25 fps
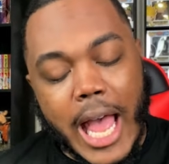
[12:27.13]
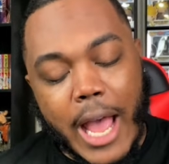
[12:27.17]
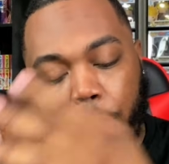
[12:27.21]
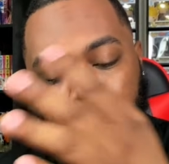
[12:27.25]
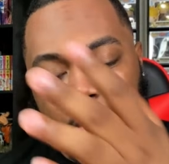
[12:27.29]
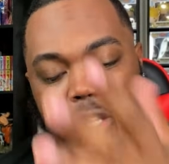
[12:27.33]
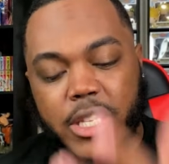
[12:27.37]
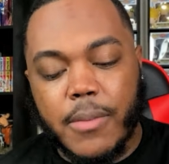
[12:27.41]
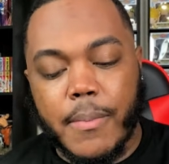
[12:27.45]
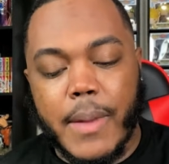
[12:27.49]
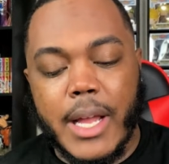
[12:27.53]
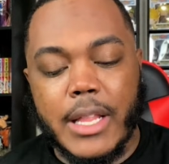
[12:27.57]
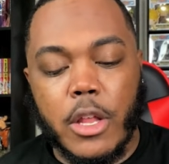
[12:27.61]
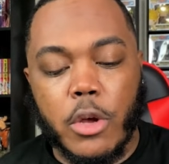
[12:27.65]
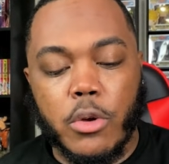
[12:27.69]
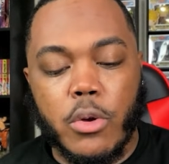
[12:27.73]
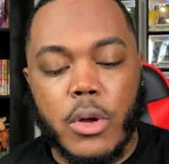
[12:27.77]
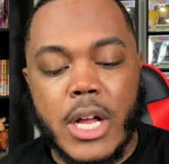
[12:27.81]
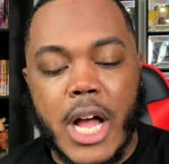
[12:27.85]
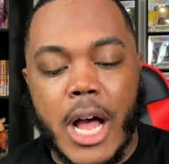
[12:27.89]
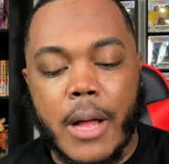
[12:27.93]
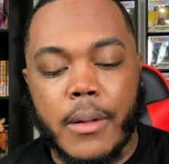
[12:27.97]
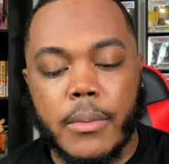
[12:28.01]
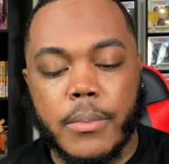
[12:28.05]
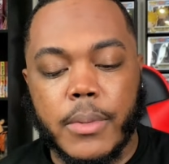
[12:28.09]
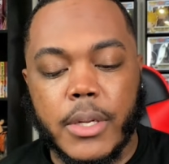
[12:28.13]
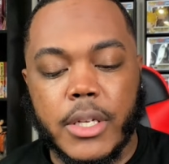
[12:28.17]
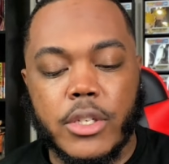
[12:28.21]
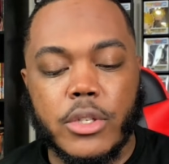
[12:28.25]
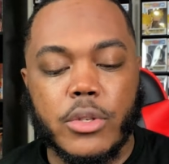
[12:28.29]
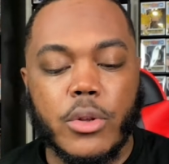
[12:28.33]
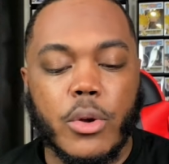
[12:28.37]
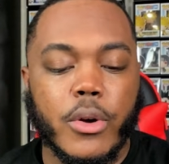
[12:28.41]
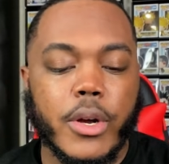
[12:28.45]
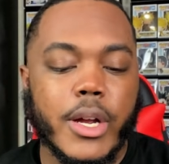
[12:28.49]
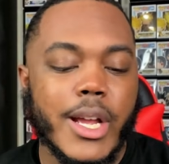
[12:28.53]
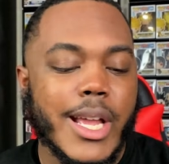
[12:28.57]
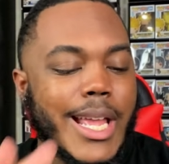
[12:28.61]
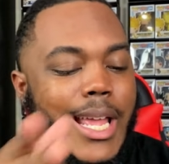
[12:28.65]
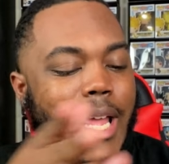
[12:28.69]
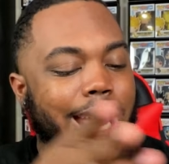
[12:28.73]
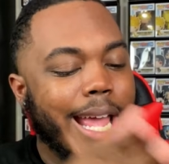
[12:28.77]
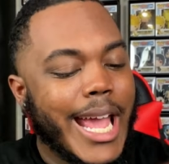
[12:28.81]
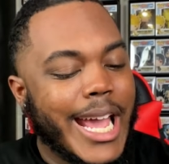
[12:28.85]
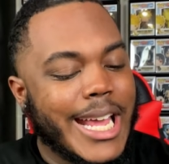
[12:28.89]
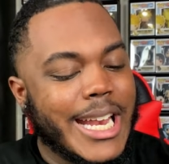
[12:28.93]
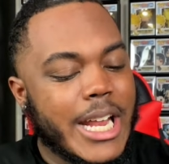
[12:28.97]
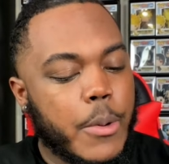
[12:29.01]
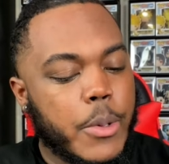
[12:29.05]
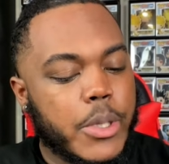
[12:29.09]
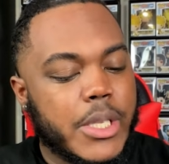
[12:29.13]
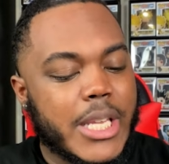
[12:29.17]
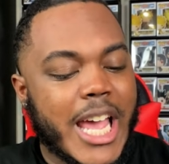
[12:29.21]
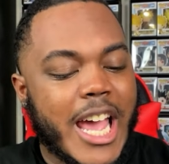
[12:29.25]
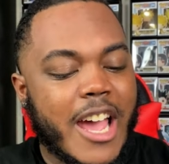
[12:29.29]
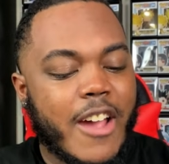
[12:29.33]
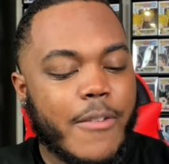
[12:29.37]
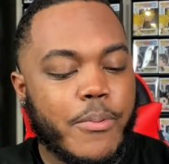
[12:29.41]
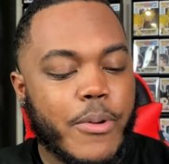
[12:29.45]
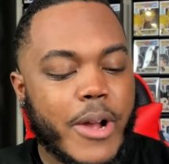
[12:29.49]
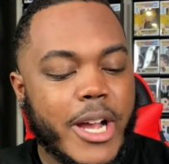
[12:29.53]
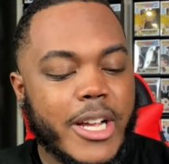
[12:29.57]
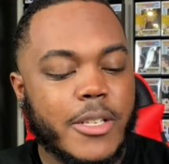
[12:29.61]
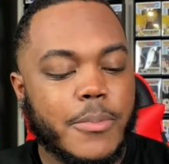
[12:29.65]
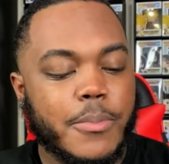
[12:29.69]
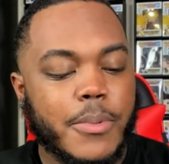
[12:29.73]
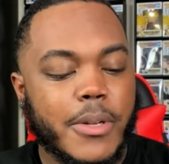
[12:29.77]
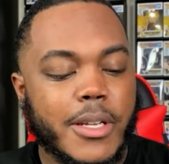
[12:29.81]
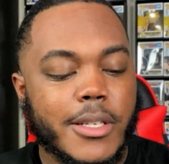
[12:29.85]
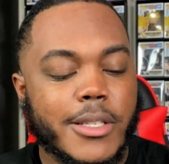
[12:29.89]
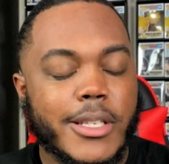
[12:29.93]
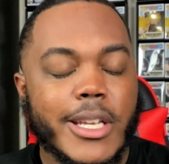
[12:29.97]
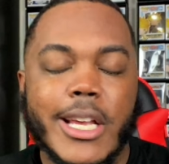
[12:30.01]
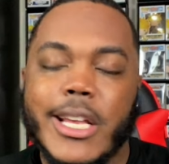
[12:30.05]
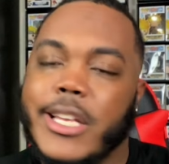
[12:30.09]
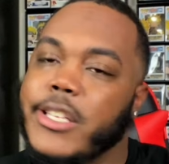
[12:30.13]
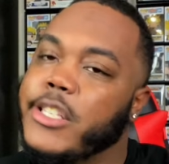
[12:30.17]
I went to my local comic book store, and I went to Half Price Books.